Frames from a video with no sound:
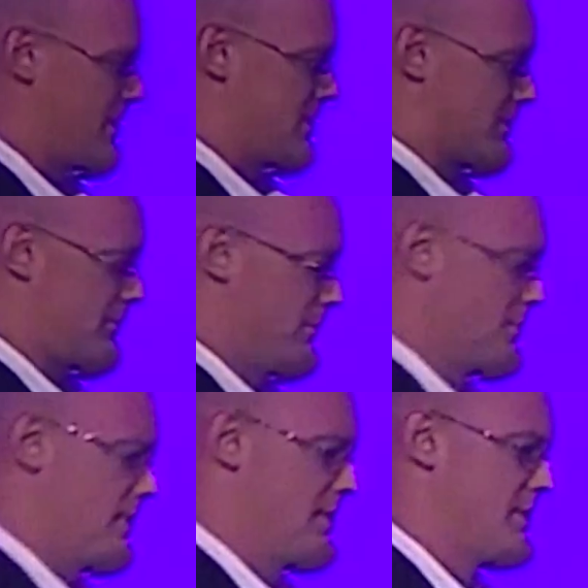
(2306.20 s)

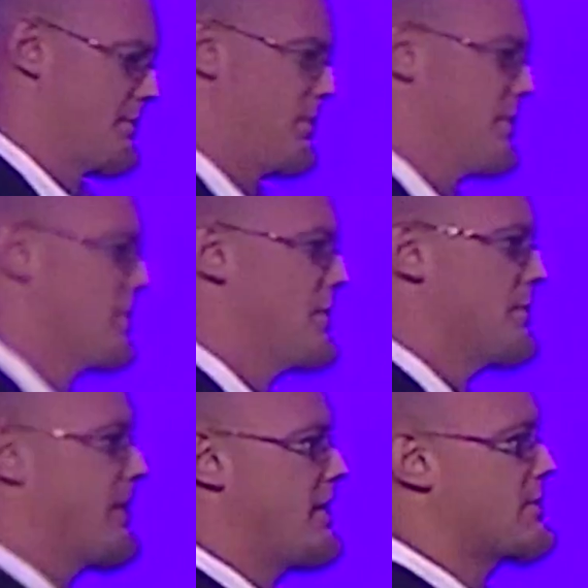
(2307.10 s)
Filtration, where are your
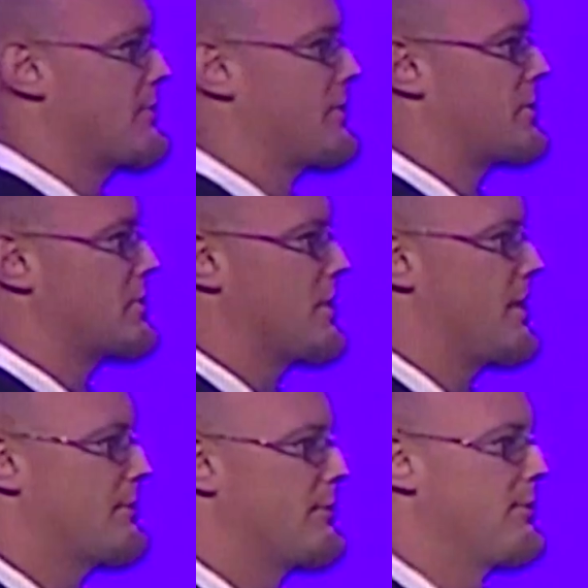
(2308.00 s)
body's filters? You have
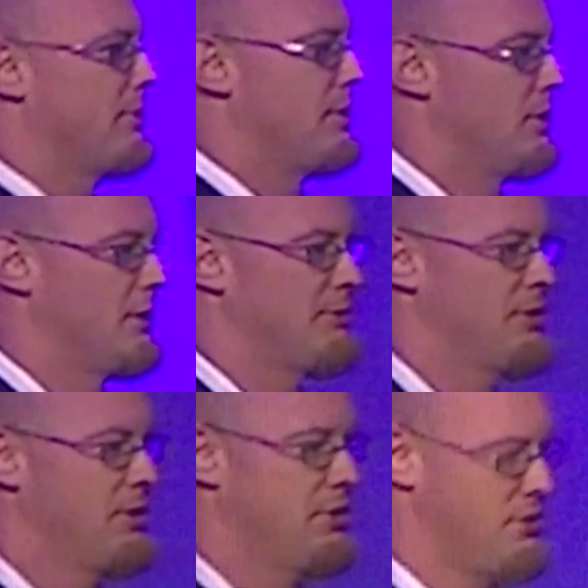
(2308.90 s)
your lymph
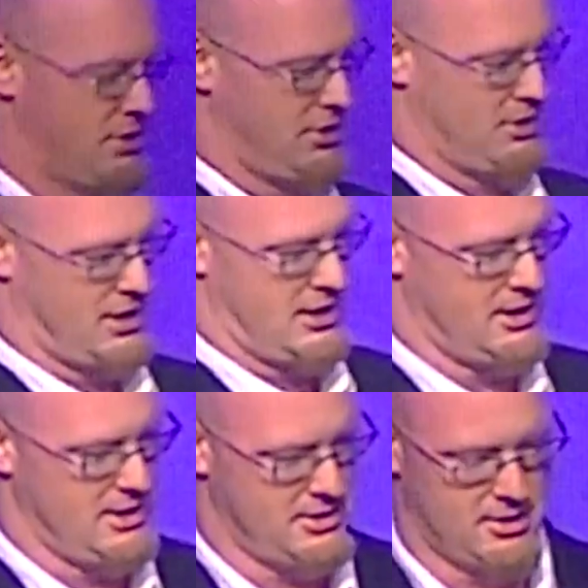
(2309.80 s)
nodes, your
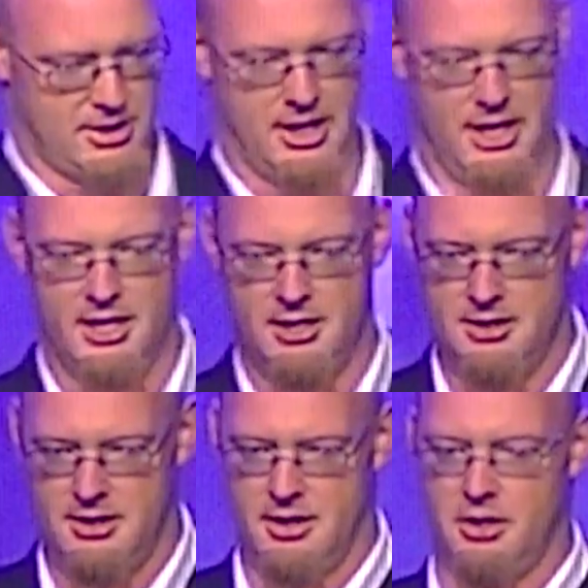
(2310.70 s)
kidneys, and
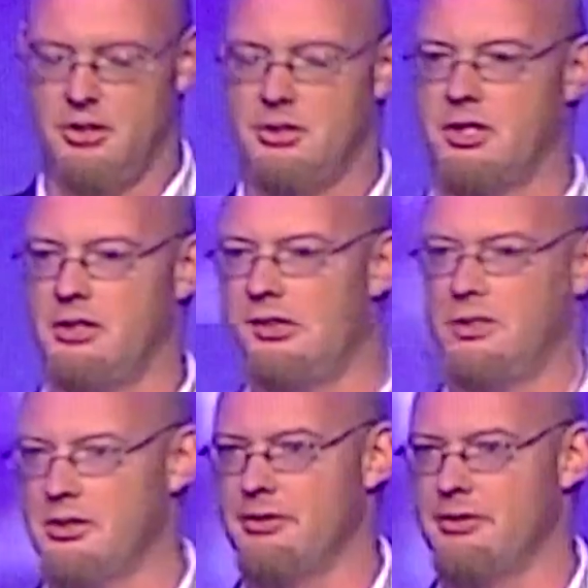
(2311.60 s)
your liver.